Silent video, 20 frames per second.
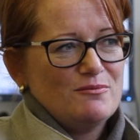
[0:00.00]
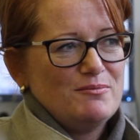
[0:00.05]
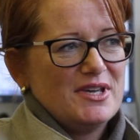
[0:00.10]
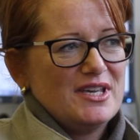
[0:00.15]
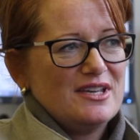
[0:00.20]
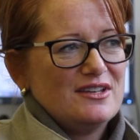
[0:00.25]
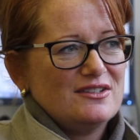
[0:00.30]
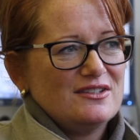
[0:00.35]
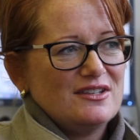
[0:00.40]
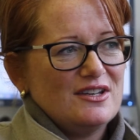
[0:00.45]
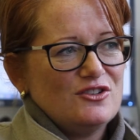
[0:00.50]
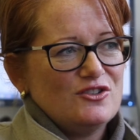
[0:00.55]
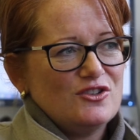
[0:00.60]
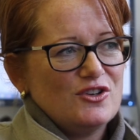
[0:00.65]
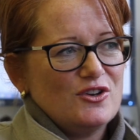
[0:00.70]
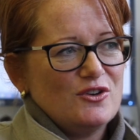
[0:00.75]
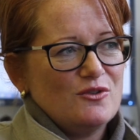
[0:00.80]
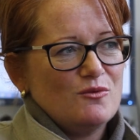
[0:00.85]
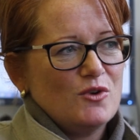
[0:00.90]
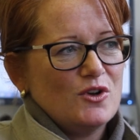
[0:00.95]
biggest
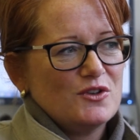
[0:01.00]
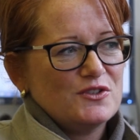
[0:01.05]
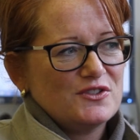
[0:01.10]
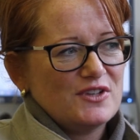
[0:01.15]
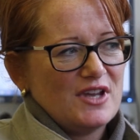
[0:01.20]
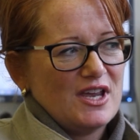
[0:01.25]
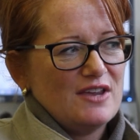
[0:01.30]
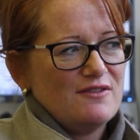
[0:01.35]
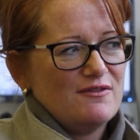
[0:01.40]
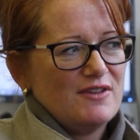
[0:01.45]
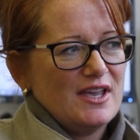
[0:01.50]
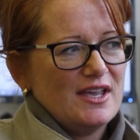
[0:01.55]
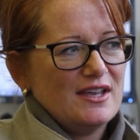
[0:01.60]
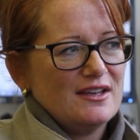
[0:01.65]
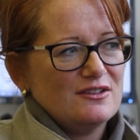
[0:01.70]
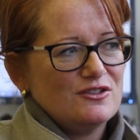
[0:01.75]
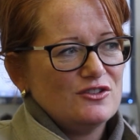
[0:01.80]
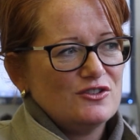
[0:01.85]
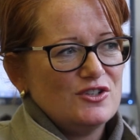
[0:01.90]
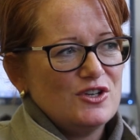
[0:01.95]
issue was
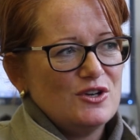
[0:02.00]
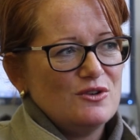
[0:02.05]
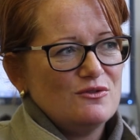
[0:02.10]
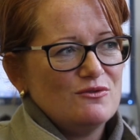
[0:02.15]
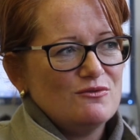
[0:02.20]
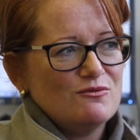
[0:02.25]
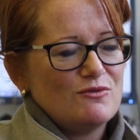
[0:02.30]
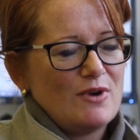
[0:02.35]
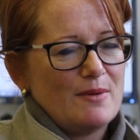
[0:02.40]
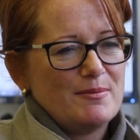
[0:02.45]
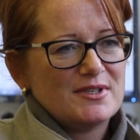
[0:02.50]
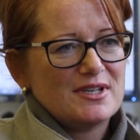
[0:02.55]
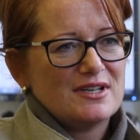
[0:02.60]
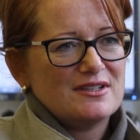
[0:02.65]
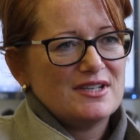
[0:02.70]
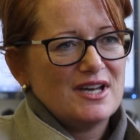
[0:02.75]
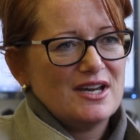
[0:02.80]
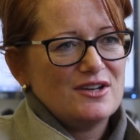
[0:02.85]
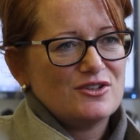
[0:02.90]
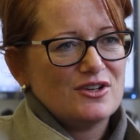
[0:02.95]
saving student
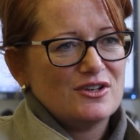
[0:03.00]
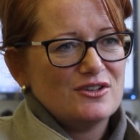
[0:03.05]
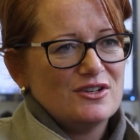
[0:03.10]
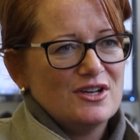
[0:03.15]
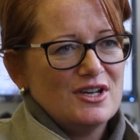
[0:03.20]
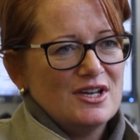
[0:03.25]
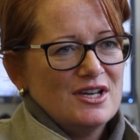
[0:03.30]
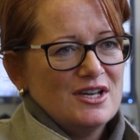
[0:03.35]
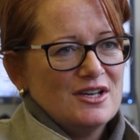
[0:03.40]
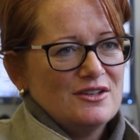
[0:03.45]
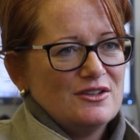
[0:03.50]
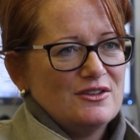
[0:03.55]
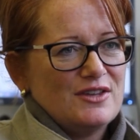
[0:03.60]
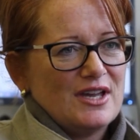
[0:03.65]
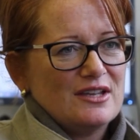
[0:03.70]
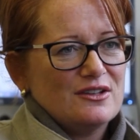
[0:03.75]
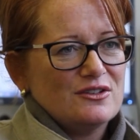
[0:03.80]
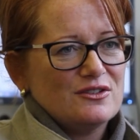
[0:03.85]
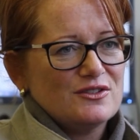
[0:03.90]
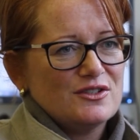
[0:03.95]
representation. The
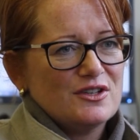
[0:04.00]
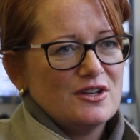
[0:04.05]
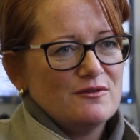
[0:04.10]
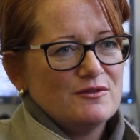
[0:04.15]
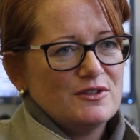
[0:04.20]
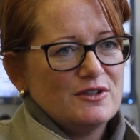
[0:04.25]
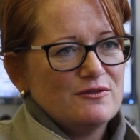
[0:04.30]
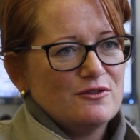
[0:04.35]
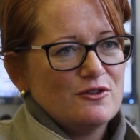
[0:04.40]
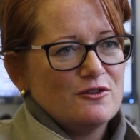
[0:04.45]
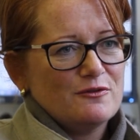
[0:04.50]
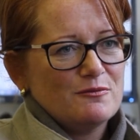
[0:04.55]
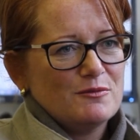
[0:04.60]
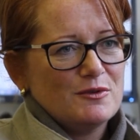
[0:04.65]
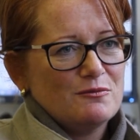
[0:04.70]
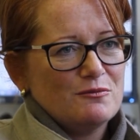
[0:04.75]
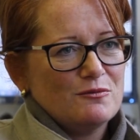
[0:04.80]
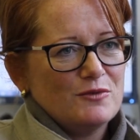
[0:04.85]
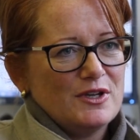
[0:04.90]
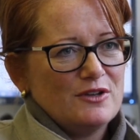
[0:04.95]
then Conservative
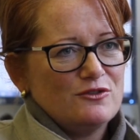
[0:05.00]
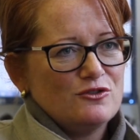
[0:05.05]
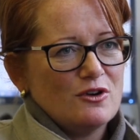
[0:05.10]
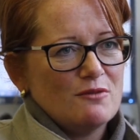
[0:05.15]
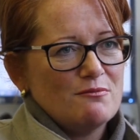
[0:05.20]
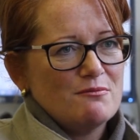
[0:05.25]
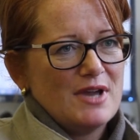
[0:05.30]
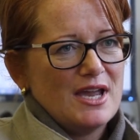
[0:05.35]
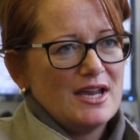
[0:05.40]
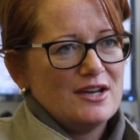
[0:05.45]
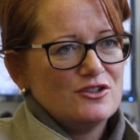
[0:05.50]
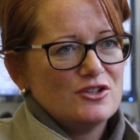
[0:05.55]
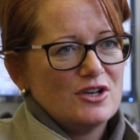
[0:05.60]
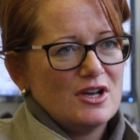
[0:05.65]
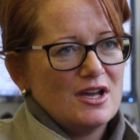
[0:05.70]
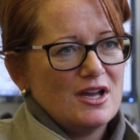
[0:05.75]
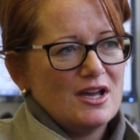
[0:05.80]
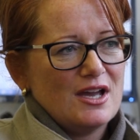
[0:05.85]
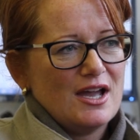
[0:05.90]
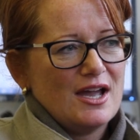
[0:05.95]
government with John Major
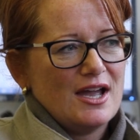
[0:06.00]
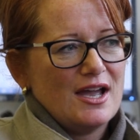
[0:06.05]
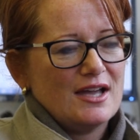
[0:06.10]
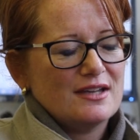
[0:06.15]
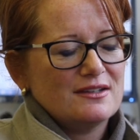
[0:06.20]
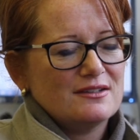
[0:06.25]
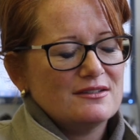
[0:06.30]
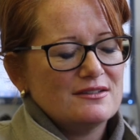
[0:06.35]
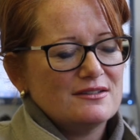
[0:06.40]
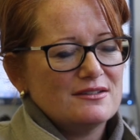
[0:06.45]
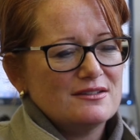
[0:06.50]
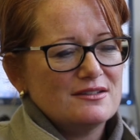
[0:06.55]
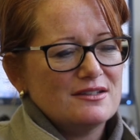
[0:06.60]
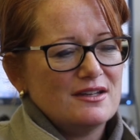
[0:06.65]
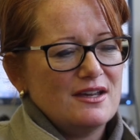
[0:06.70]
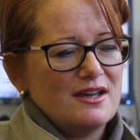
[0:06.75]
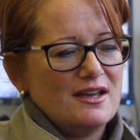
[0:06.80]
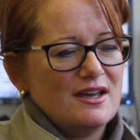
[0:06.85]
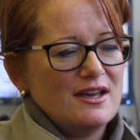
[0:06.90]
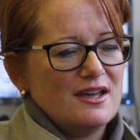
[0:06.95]
and
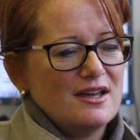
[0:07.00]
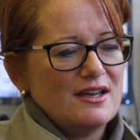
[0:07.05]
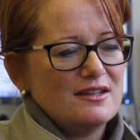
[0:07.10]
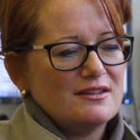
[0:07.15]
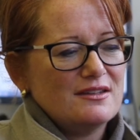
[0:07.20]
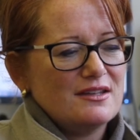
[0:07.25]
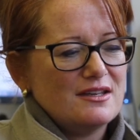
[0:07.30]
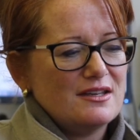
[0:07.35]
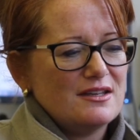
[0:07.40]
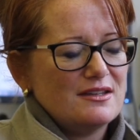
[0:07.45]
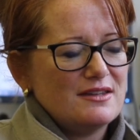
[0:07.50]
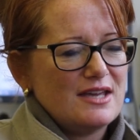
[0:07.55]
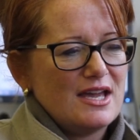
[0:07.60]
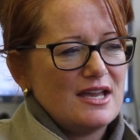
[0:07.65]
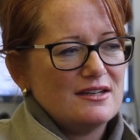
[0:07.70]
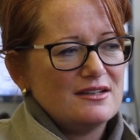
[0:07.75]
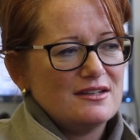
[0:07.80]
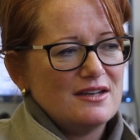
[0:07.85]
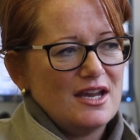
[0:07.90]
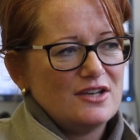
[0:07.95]
the
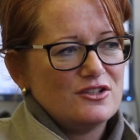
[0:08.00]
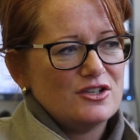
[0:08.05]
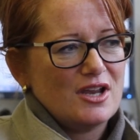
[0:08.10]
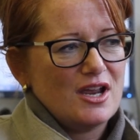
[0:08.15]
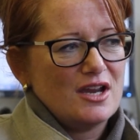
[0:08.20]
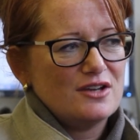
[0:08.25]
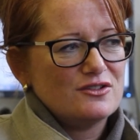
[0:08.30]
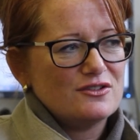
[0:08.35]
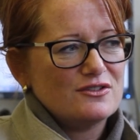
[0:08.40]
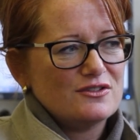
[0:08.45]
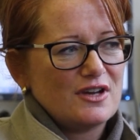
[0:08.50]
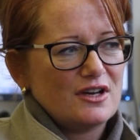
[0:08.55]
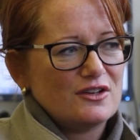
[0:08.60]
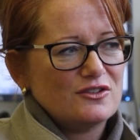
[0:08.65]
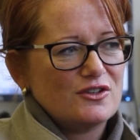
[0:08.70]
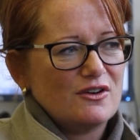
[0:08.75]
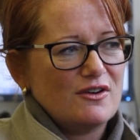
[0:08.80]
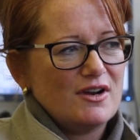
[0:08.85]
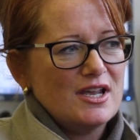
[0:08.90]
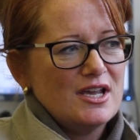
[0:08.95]
then Education
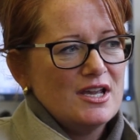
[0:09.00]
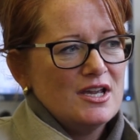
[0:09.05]
Secretary